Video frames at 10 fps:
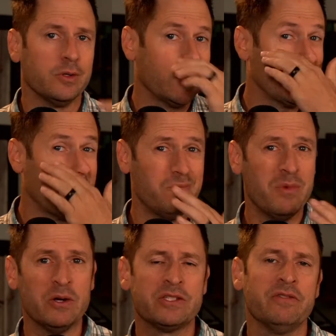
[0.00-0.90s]
I know
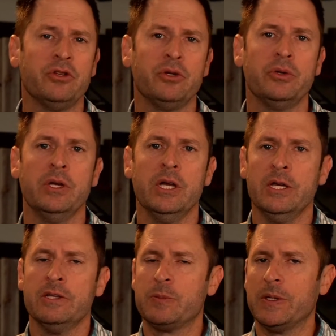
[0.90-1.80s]
most of you
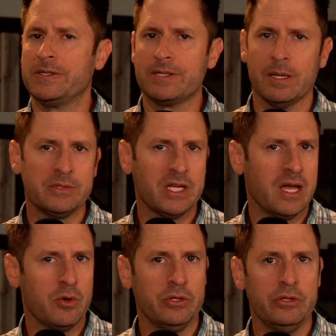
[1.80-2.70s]
spend some
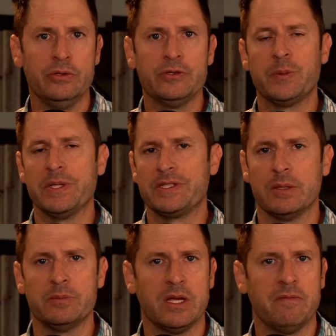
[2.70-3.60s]
time on news, spend
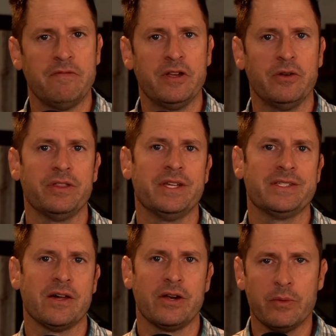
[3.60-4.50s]
some time figuring things
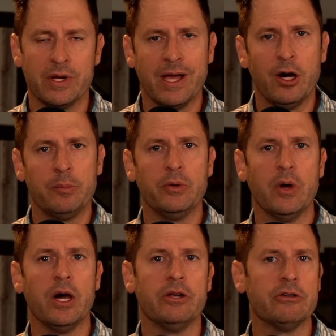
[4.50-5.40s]
out, and I want to help you
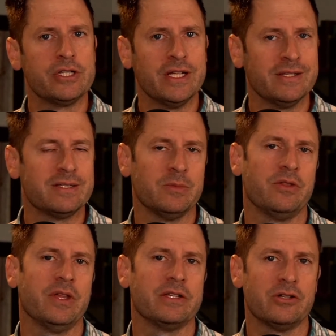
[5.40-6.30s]
understand some of the
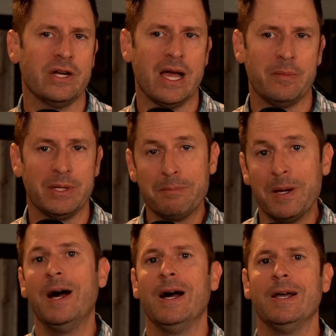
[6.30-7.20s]
things that are happening
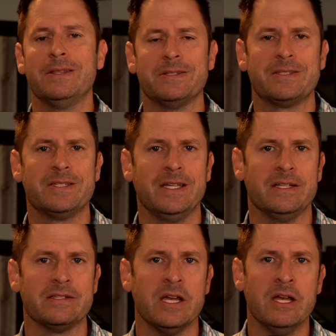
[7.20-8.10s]
behind the
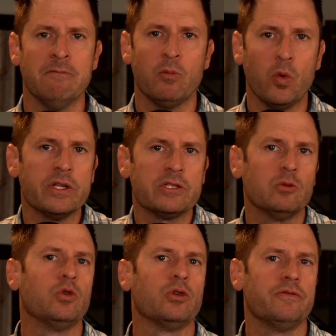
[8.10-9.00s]
scenes. What is the
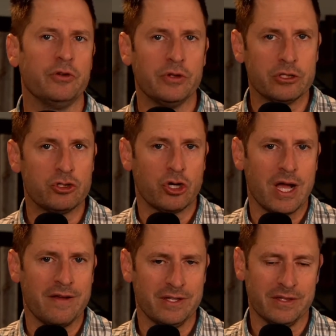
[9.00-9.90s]
worldview that's
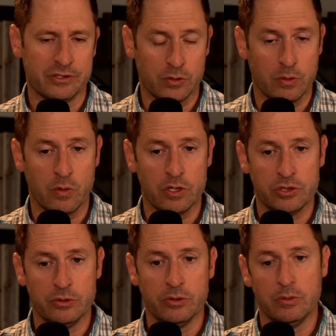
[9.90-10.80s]
driving this? So I want
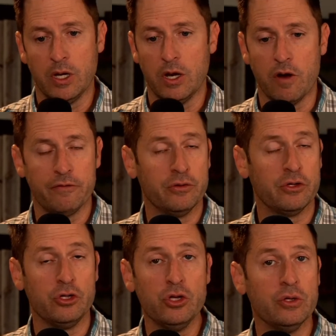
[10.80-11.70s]
to offer you the
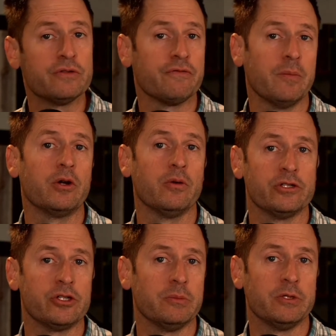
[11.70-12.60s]
news from a
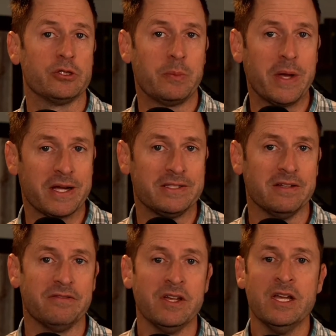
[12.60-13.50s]
Christian perspective
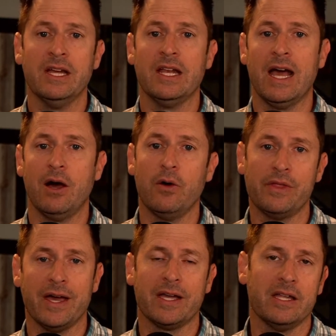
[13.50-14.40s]
and how
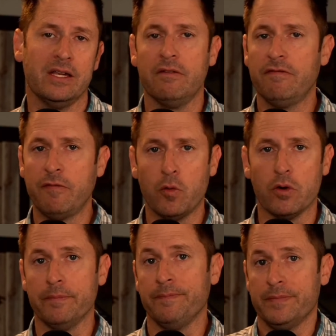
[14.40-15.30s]
that can
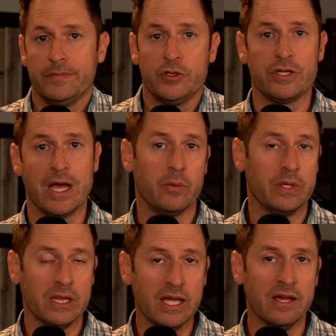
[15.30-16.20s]
inform just how we
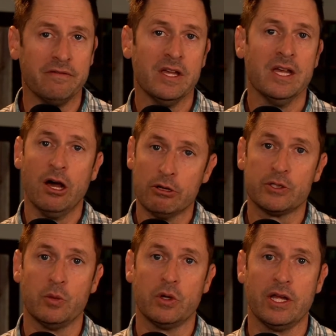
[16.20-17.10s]
live. I also
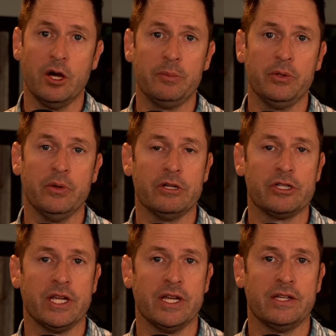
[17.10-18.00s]
want to help you
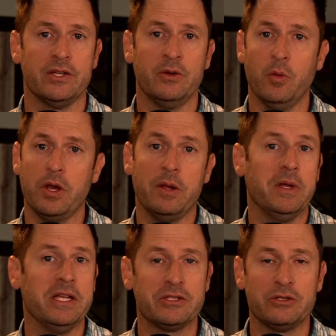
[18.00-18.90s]
understand what it
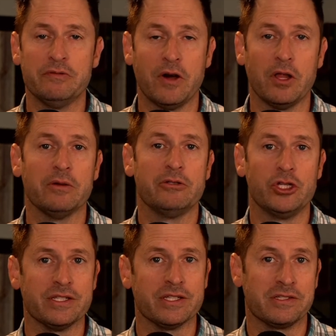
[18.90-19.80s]
means to follow
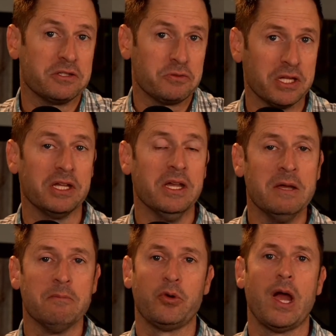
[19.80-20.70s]
Jesus. That's really
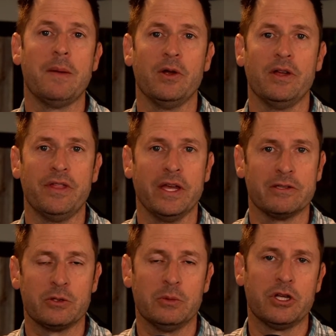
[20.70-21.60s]
primary thing.
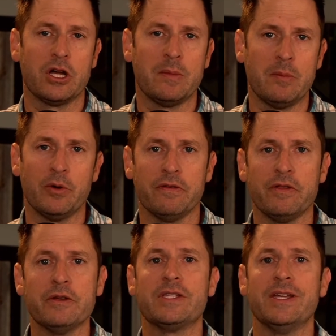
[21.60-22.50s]
So we'll talk about both of
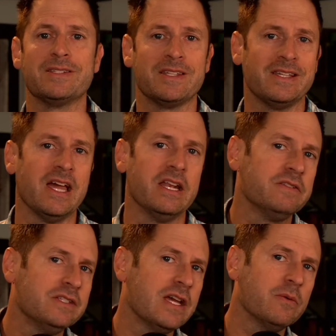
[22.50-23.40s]
those things at the end of
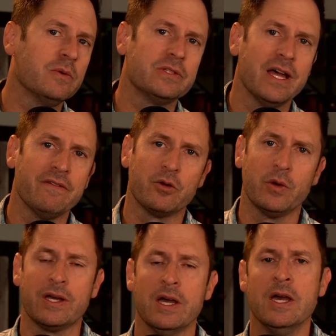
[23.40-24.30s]
today. We'll have a
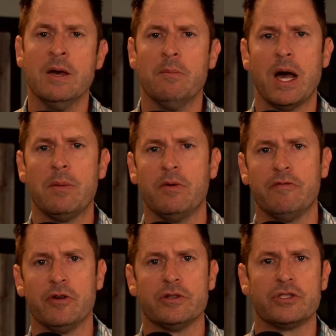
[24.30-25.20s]
quick Bible
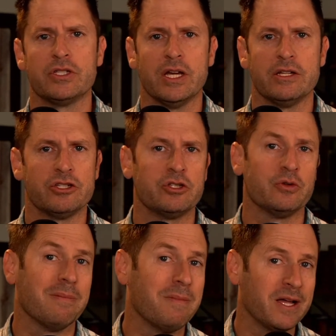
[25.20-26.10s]
verse just to
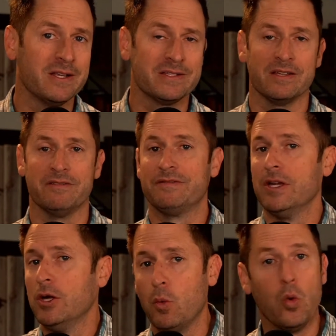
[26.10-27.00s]
remind us of
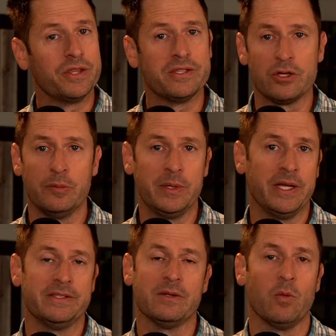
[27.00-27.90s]
what this all
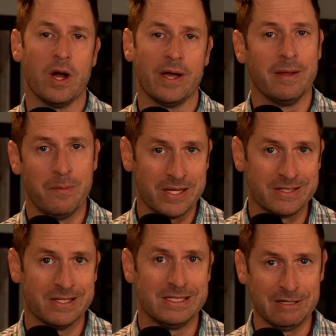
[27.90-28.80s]
means and why it makes
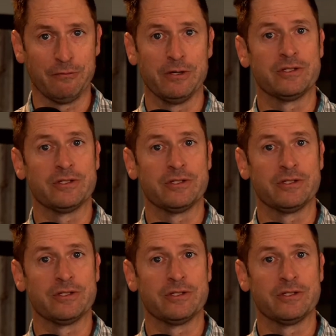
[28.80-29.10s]
a difference.